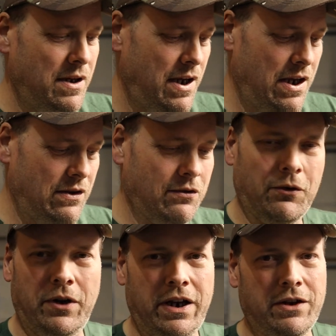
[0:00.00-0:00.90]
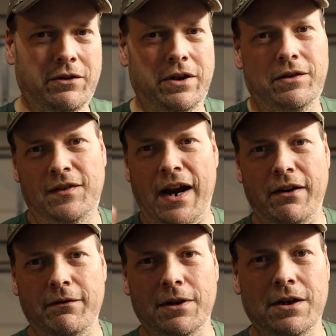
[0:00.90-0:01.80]
and throw it in on a
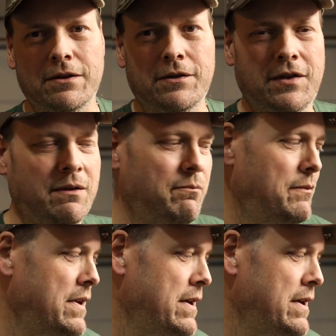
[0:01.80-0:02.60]
Saturday vlog or something.